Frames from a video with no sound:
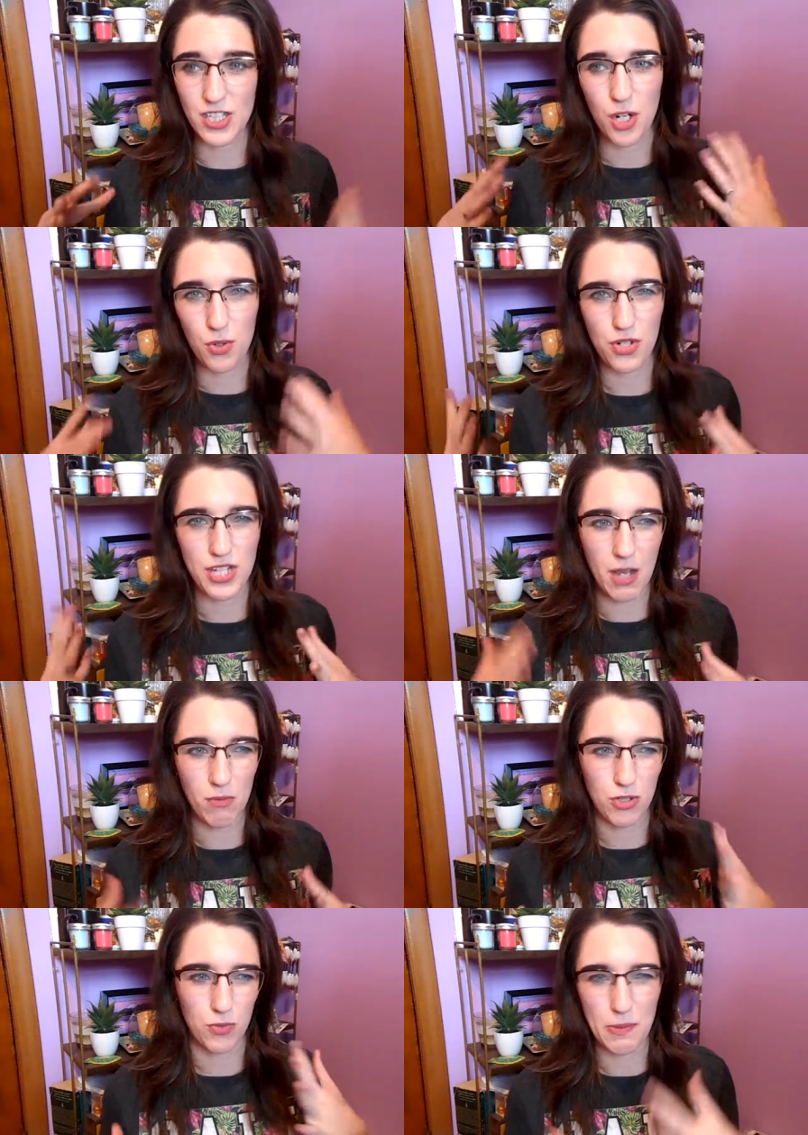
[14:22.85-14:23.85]
Toners help
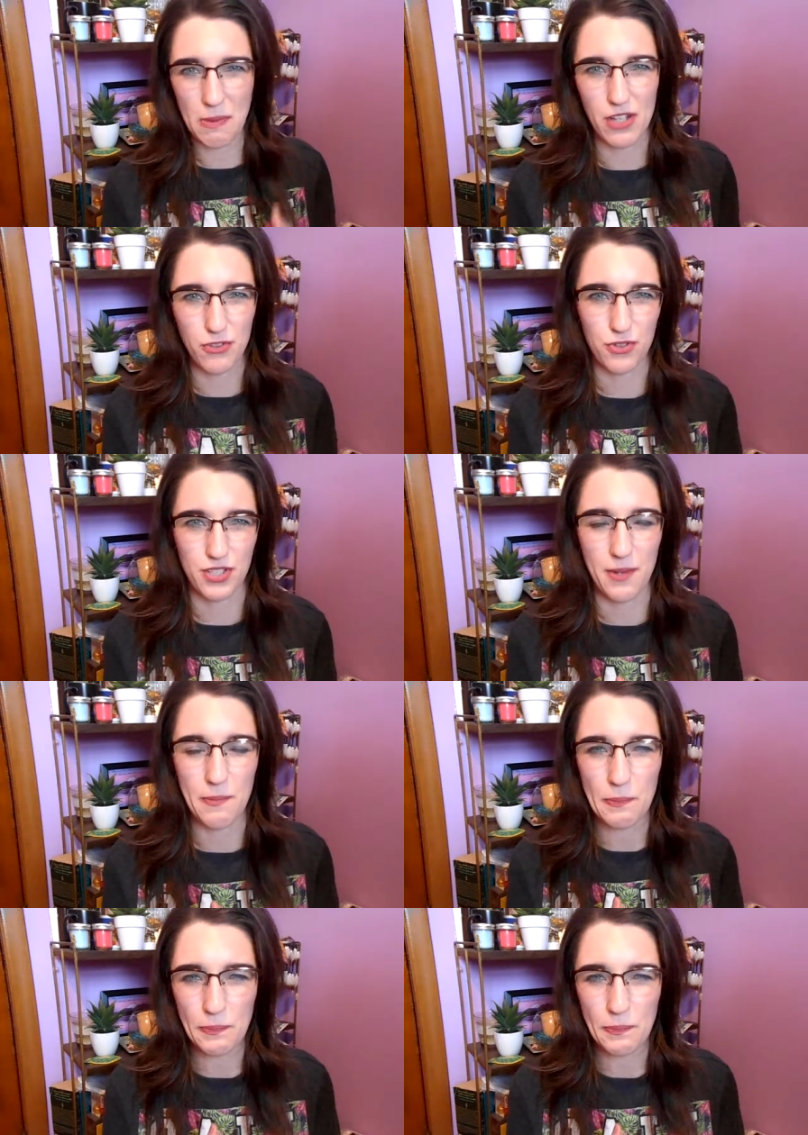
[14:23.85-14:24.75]
to rebalance your skin.